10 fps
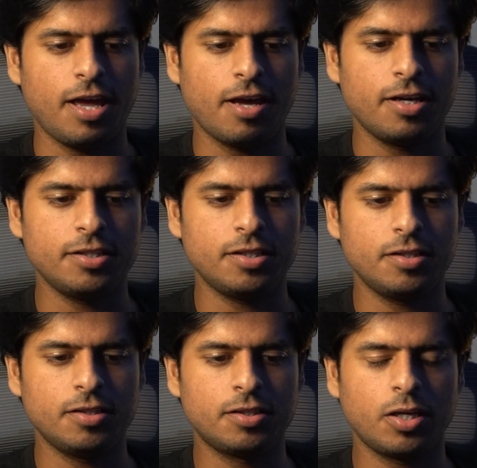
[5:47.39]
and
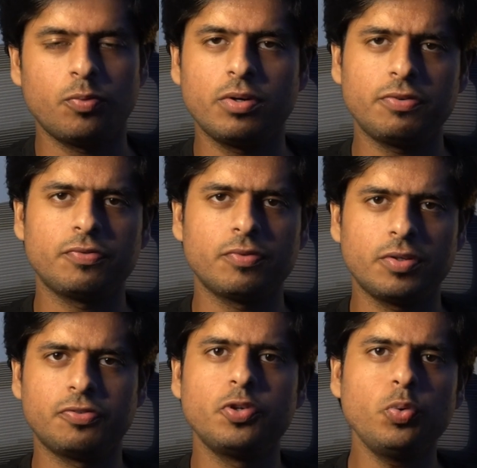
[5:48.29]
there were a,
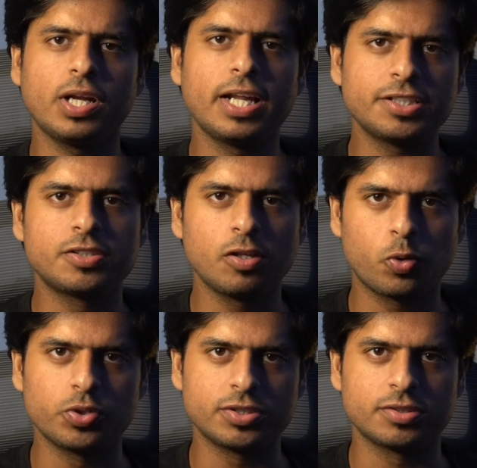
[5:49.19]
a few relational
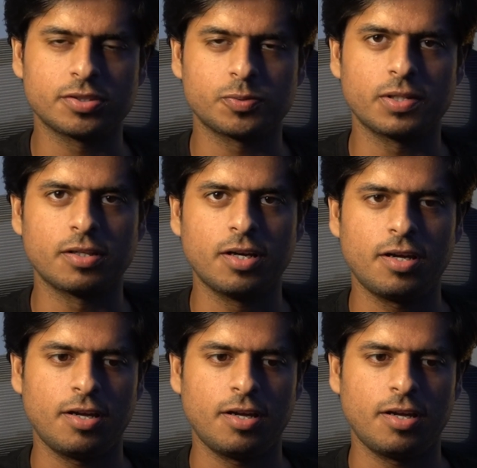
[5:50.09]
questions as well.